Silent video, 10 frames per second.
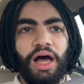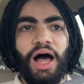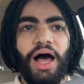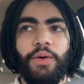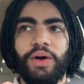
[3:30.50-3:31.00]

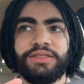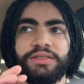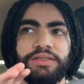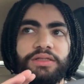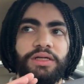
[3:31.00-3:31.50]
I was
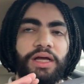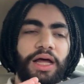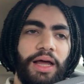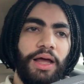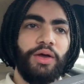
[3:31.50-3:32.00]

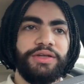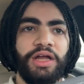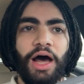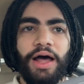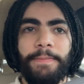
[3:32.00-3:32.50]

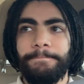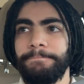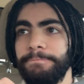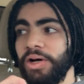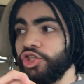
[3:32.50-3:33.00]
not
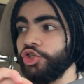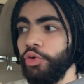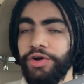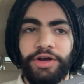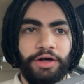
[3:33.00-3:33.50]

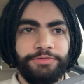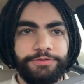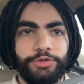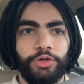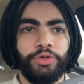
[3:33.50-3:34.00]
mature enough
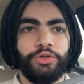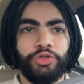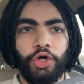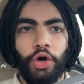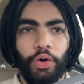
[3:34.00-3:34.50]
to
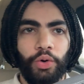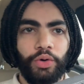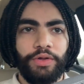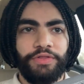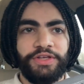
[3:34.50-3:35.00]
know
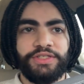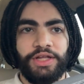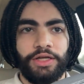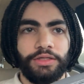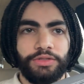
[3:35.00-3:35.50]
these
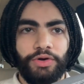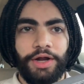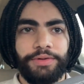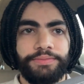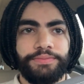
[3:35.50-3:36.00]
things, right?